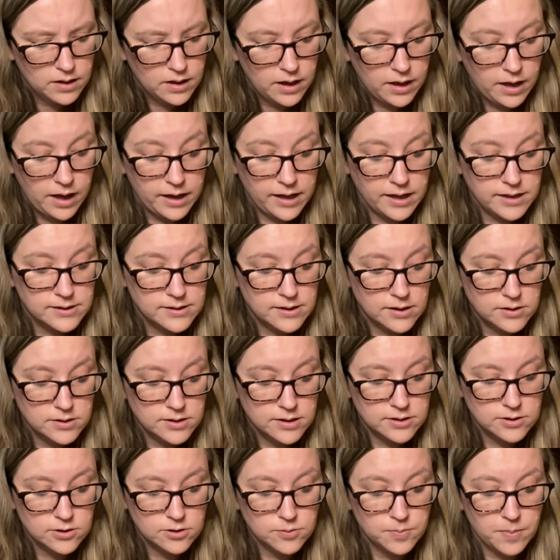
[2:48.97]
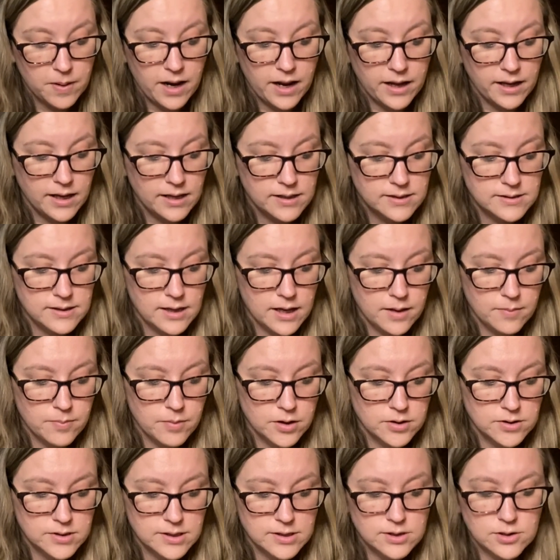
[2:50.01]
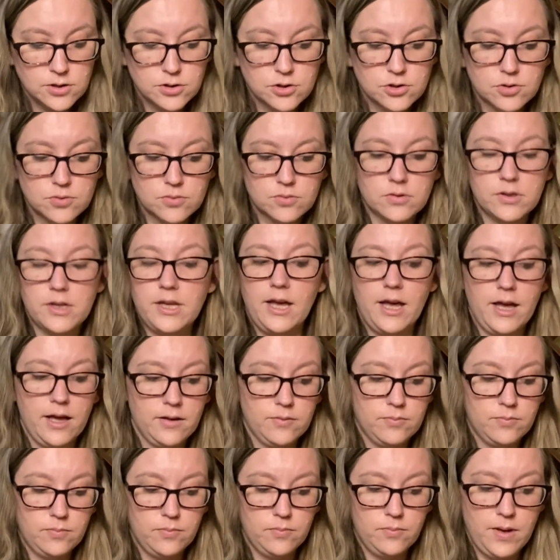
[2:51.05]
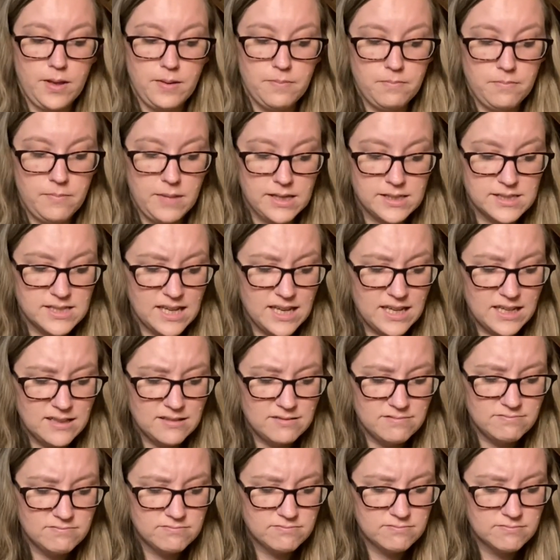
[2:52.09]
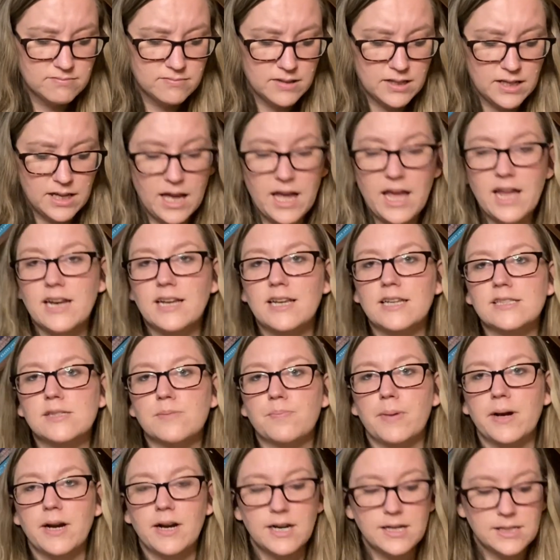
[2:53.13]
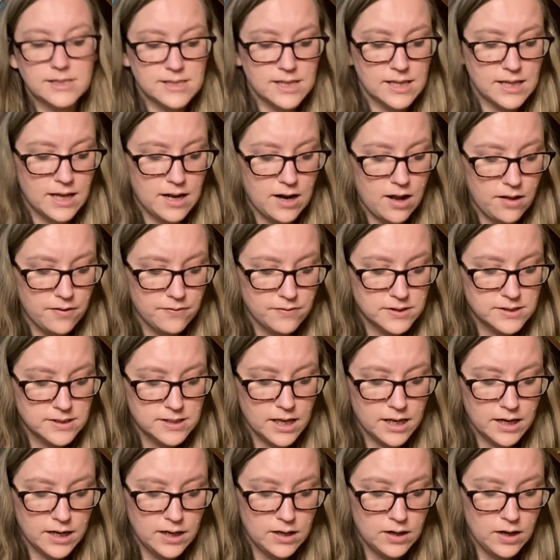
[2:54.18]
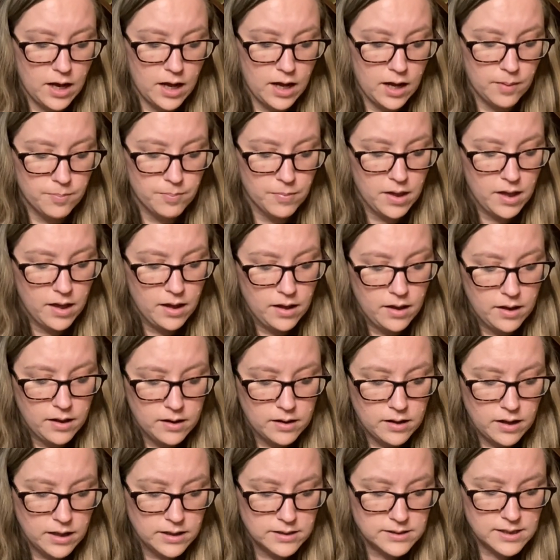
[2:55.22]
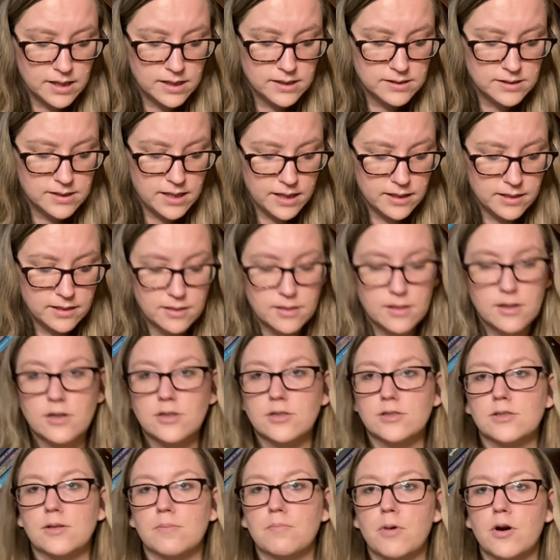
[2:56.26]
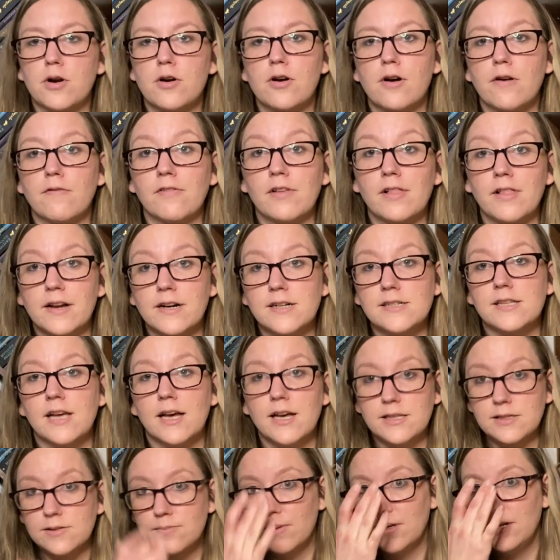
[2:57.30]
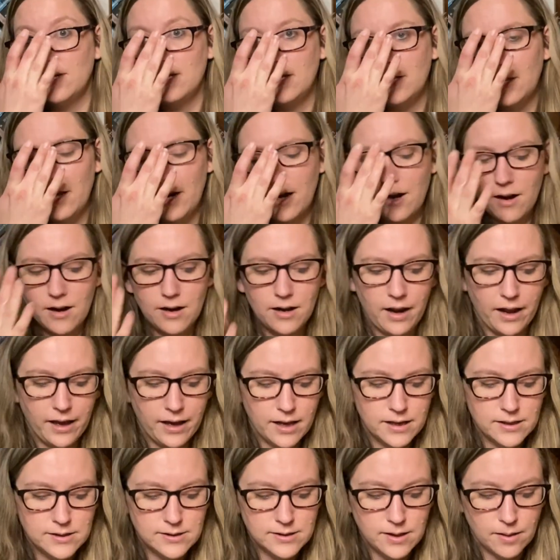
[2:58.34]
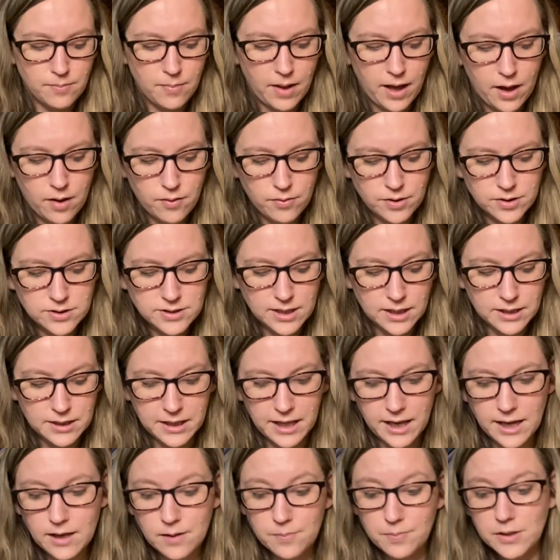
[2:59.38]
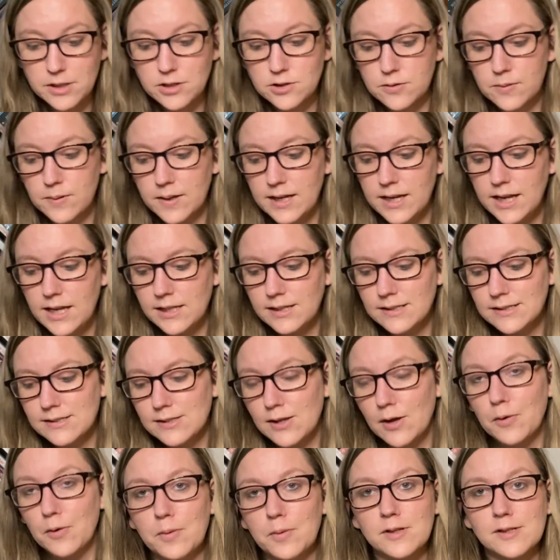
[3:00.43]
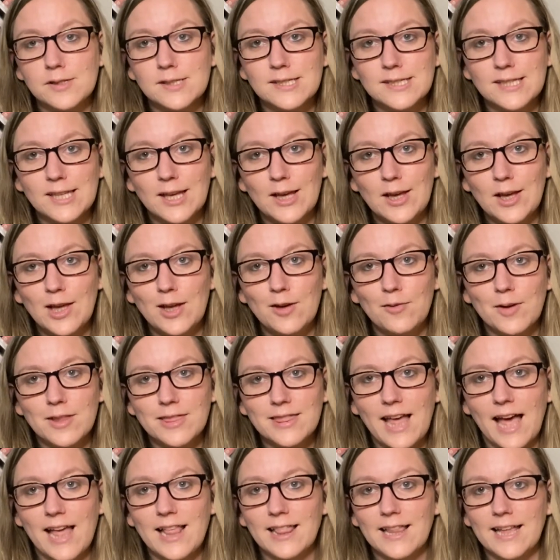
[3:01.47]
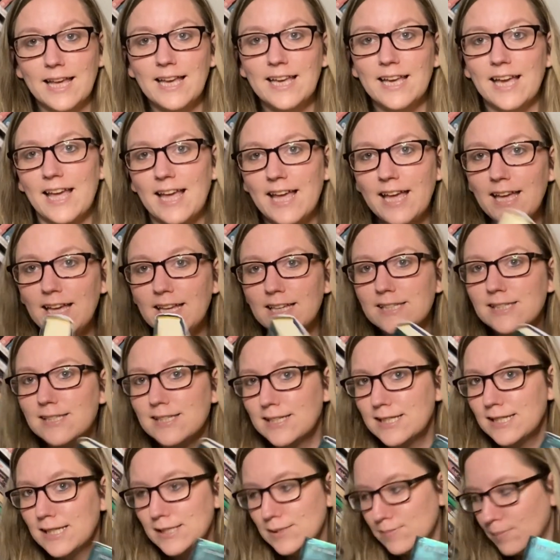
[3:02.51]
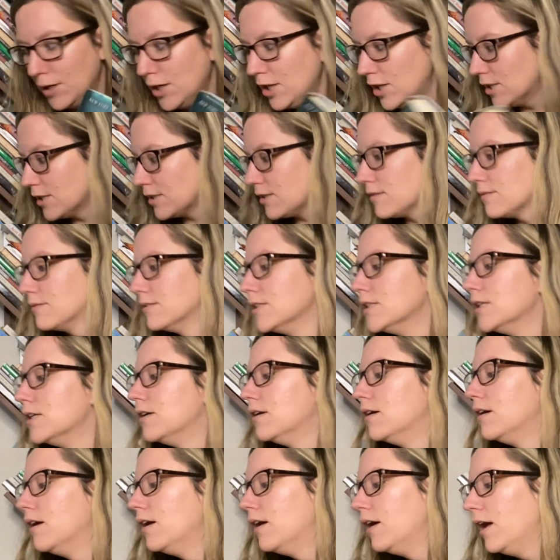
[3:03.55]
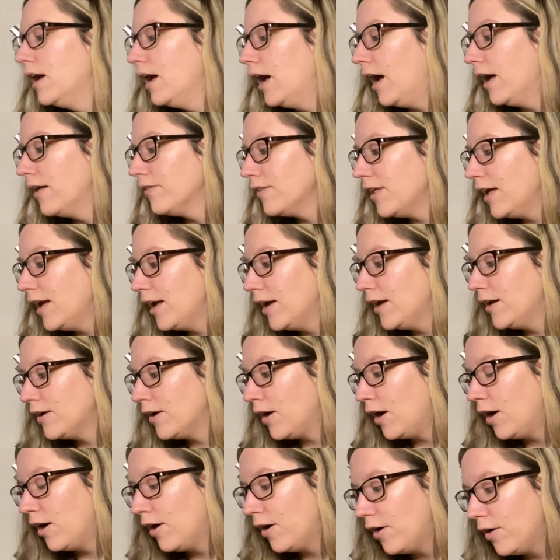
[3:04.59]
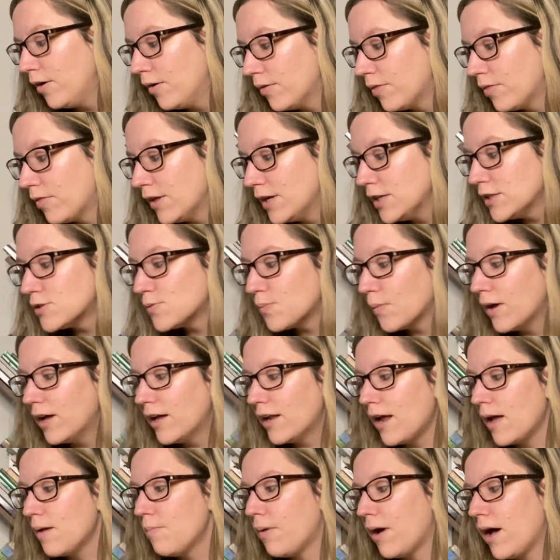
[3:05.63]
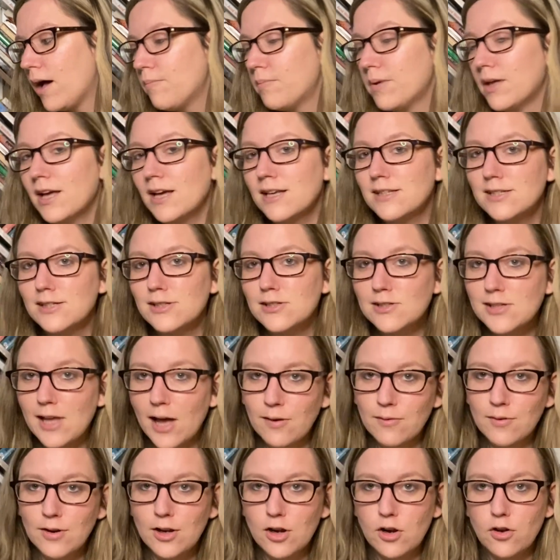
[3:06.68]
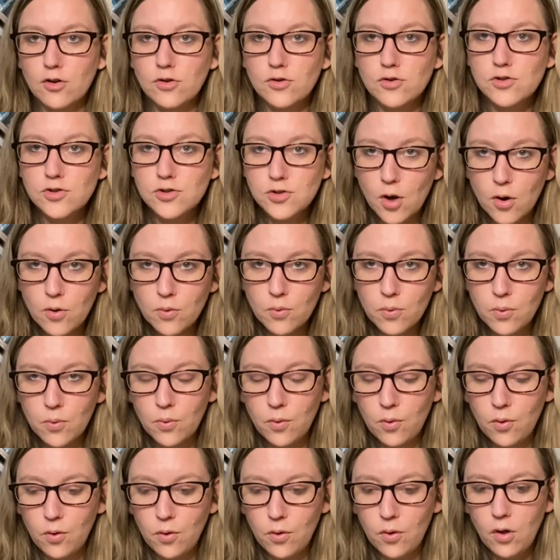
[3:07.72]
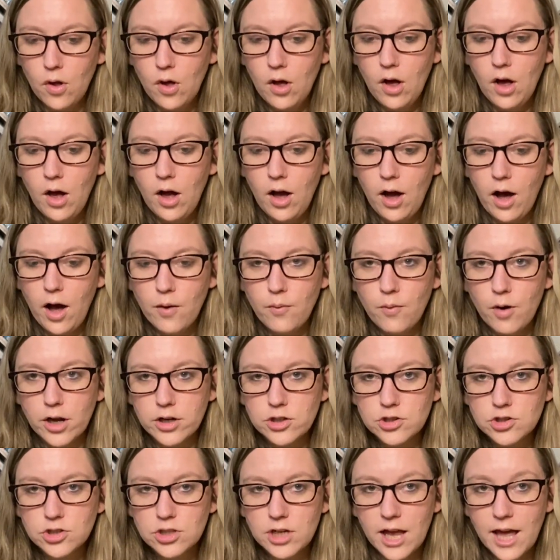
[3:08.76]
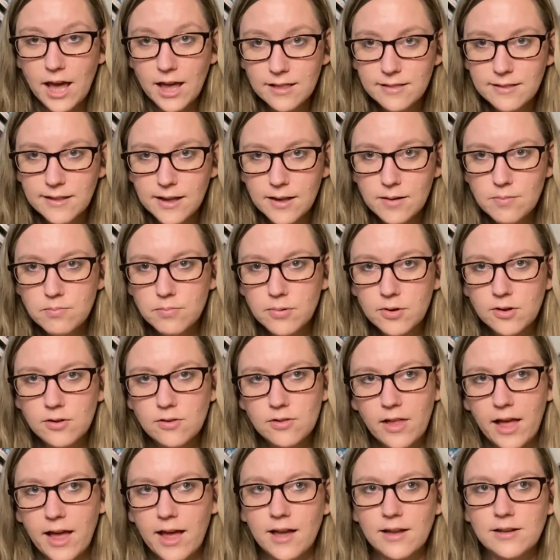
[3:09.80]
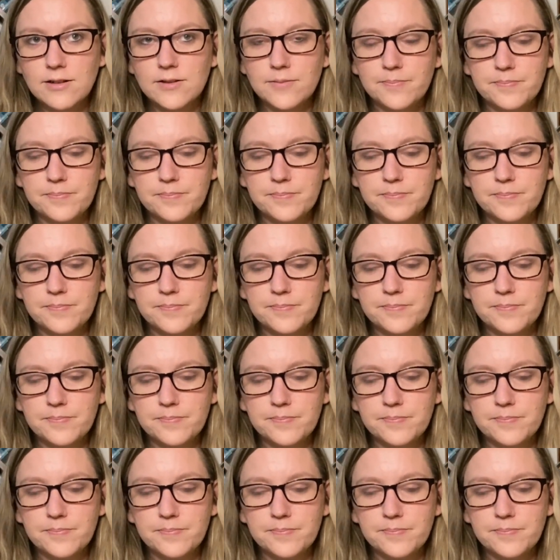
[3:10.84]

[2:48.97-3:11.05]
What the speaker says: I guess they're sisters, but I guess their sister Julia went missing, had a disappearance, and then all of a sudden it says that there's a murder of Claire's husband in there, and I guess somehow there's a link between it, so see what that link is in this book. And then this one I bought because it sounded so cool. I watch Haley in Bookland.